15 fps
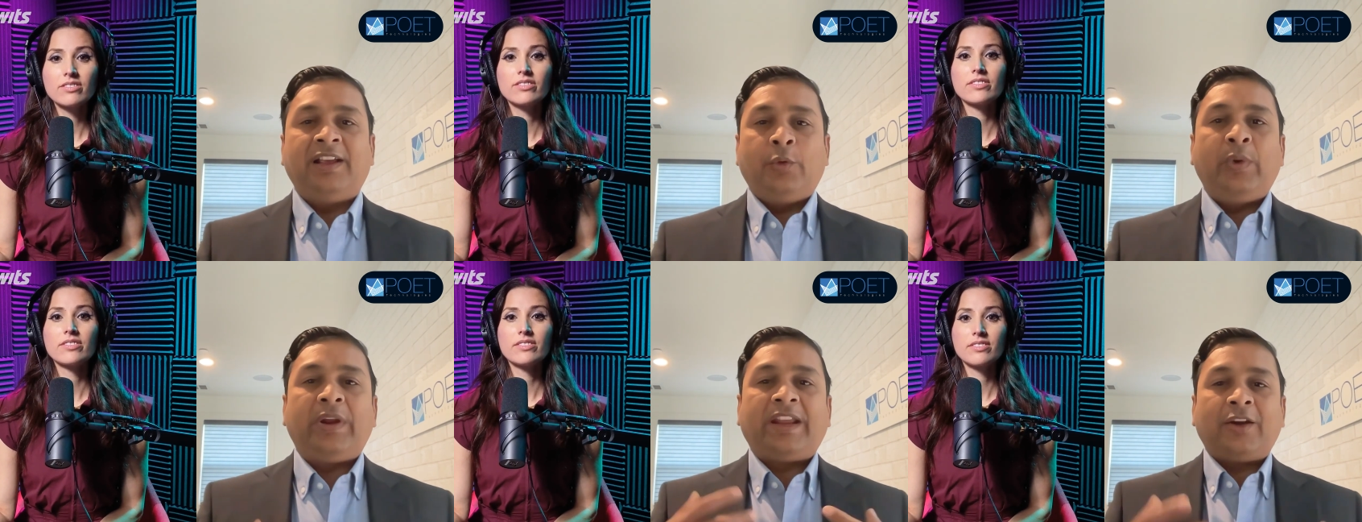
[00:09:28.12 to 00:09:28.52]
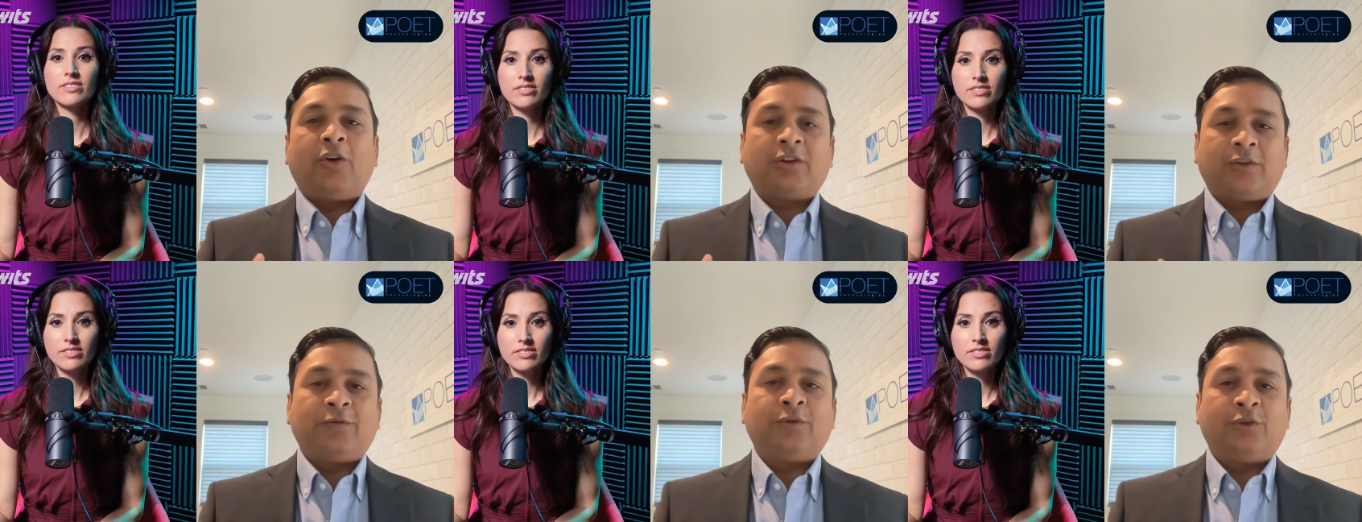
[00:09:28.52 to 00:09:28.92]
Speaker 1: We
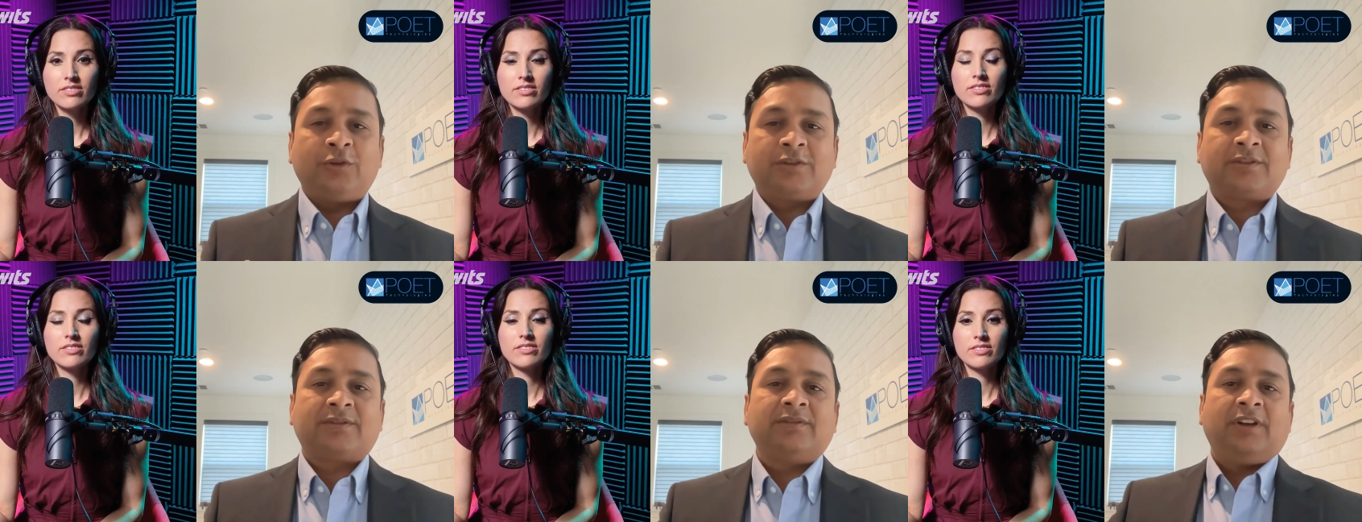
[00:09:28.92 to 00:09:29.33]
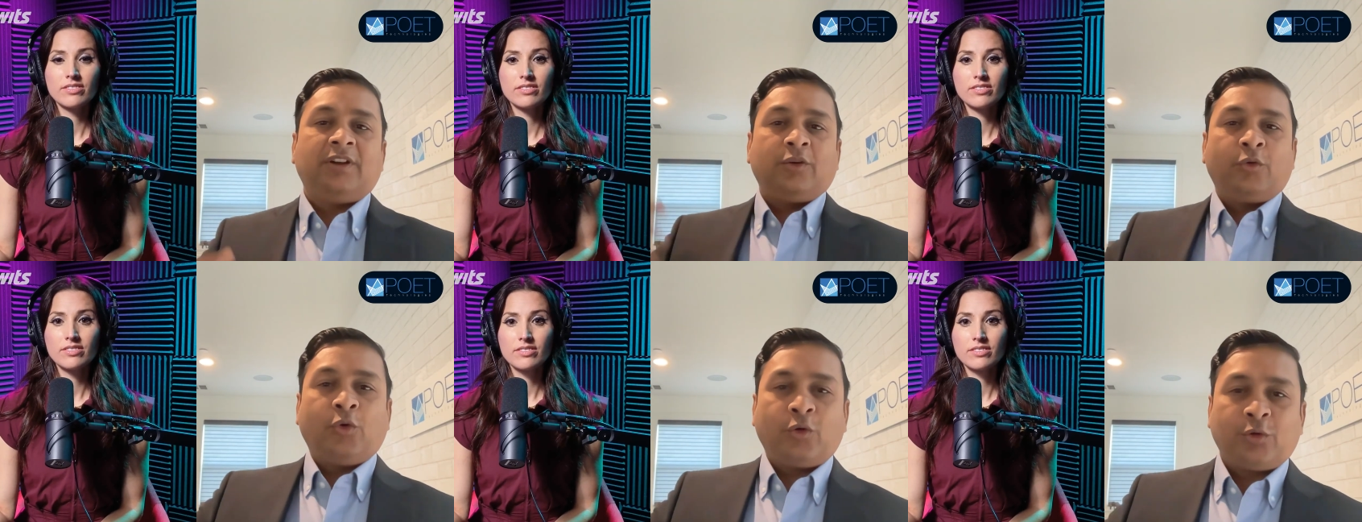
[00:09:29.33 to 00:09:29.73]
cannot, of course,
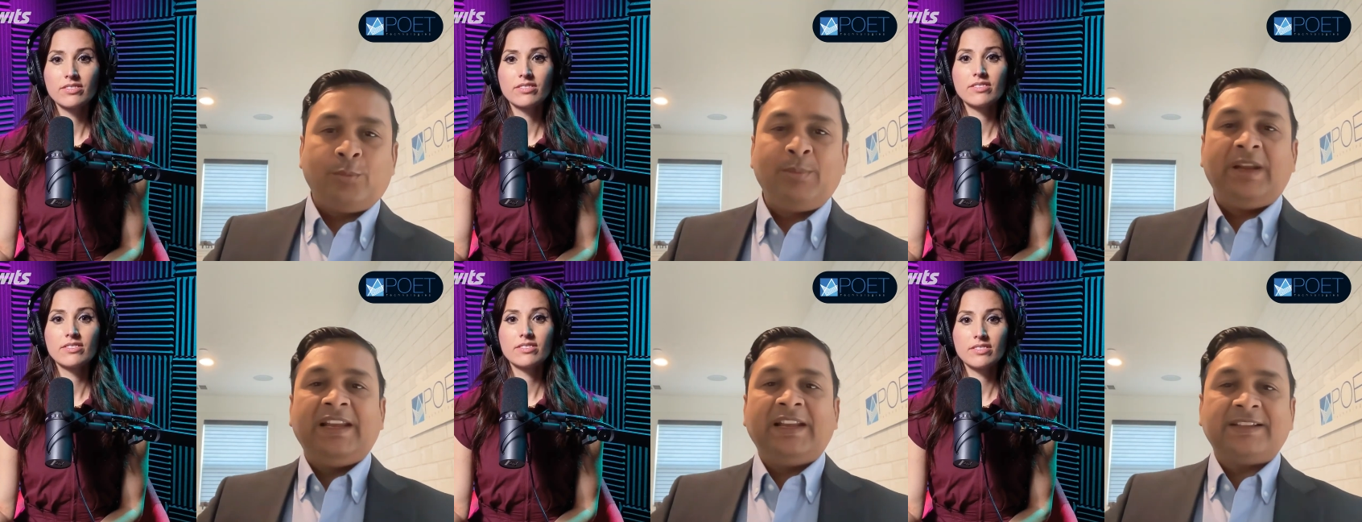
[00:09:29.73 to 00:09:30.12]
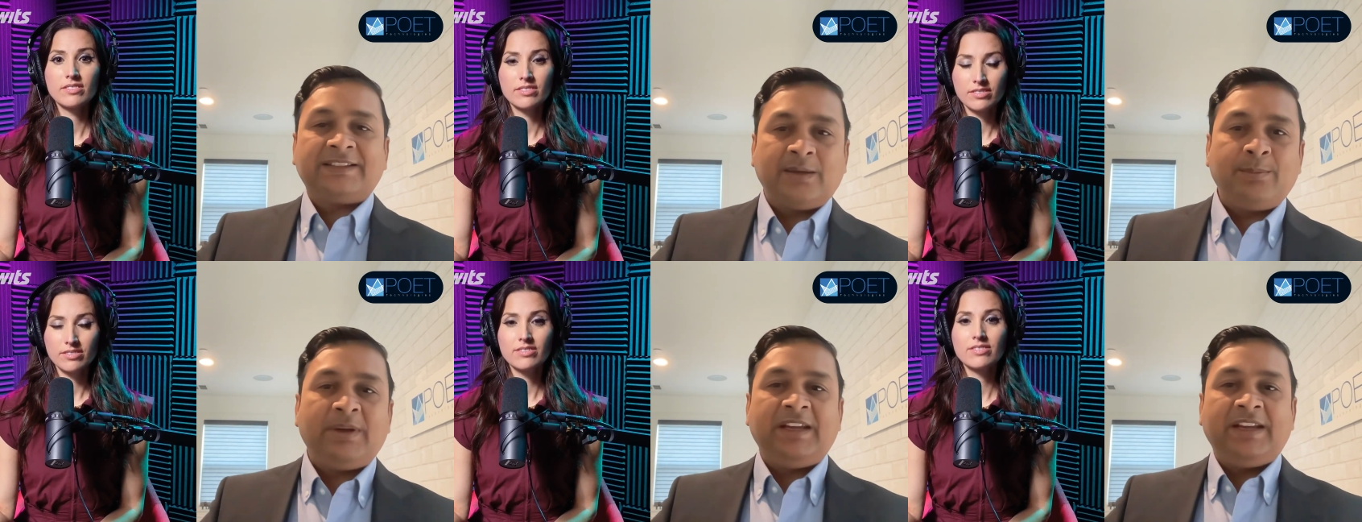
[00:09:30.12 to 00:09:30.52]
go to millions
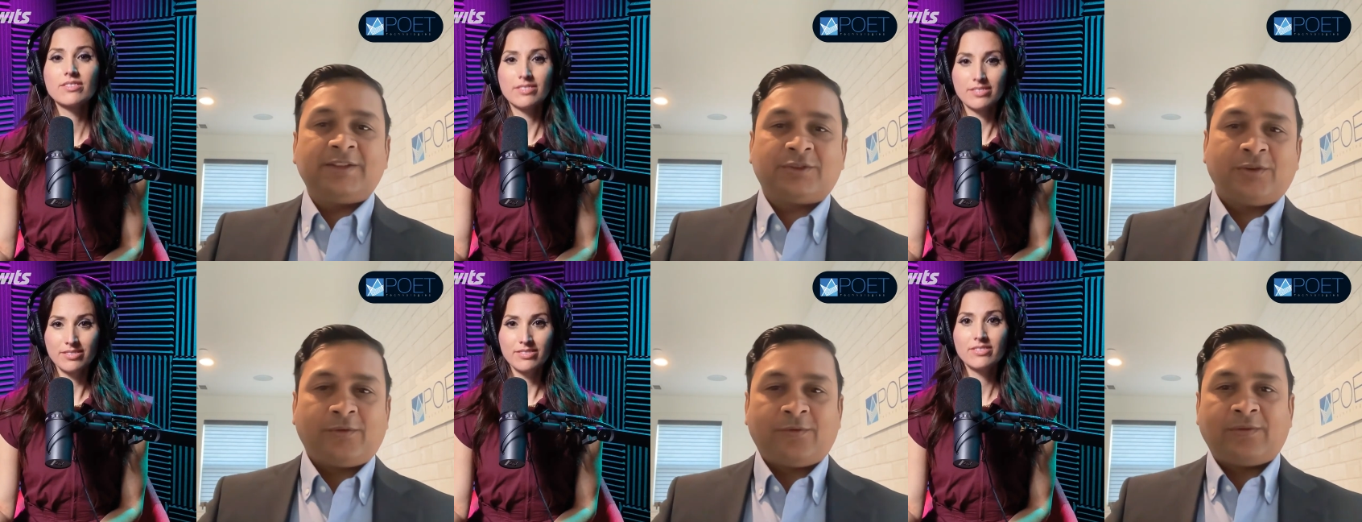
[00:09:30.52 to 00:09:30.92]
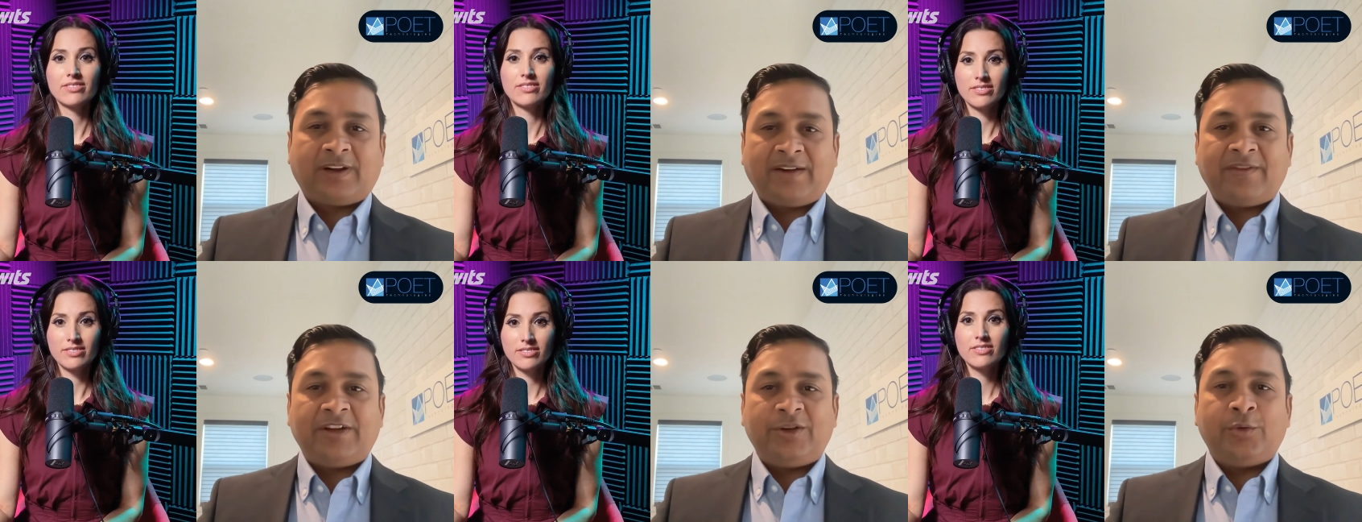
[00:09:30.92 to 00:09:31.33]
and millions of
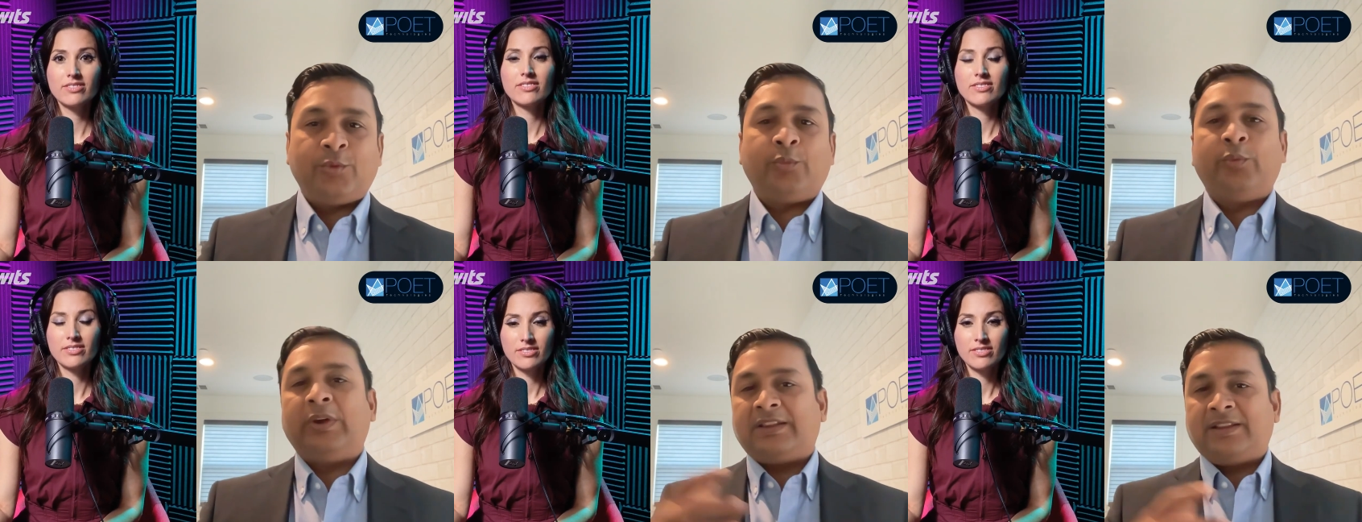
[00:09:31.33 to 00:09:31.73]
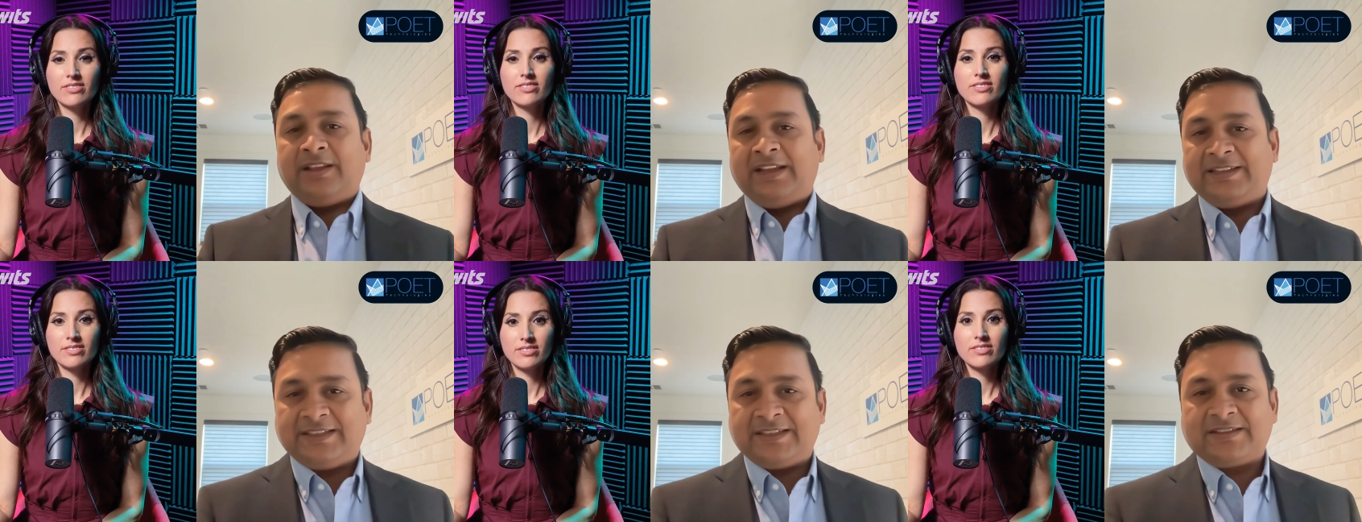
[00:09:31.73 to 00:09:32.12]
revenue with
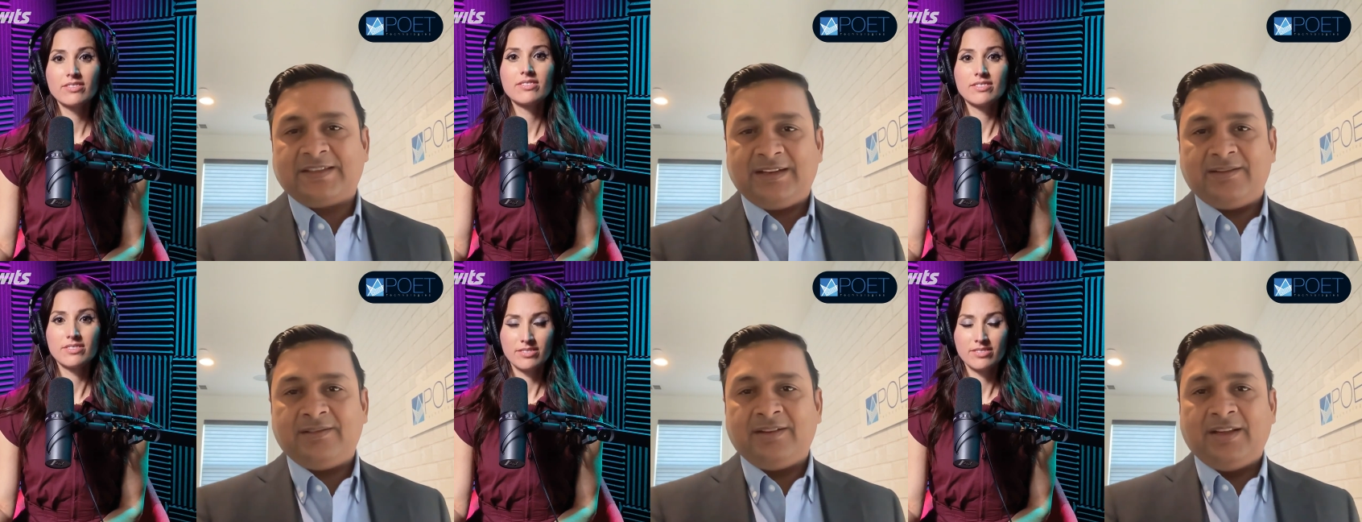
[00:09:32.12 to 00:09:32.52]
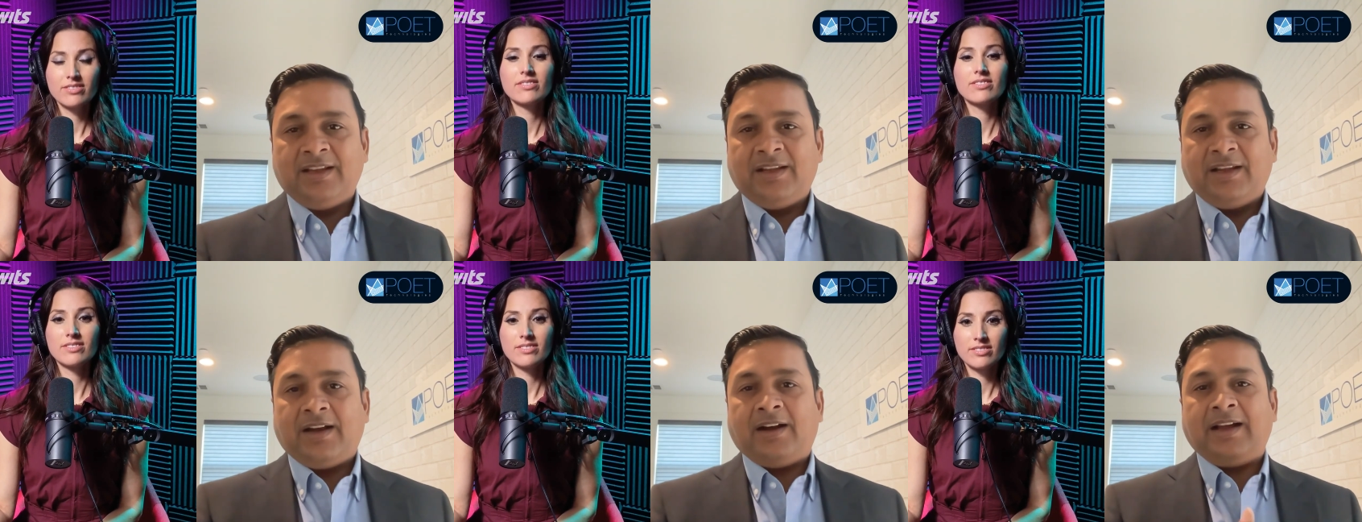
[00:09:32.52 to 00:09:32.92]
the existing
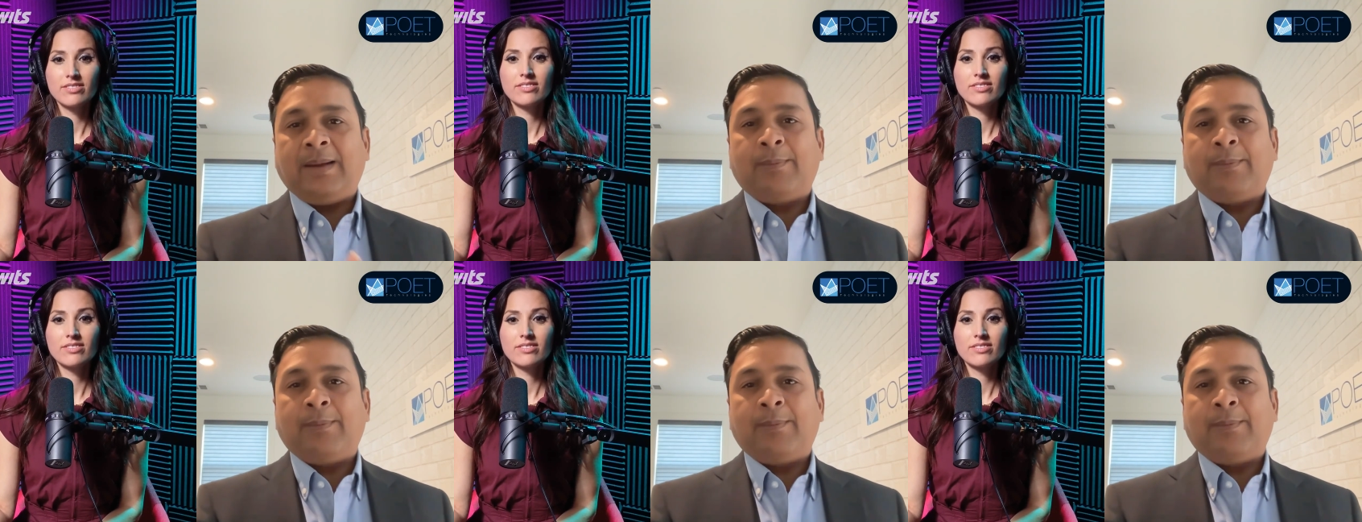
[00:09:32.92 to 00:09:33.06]
uh,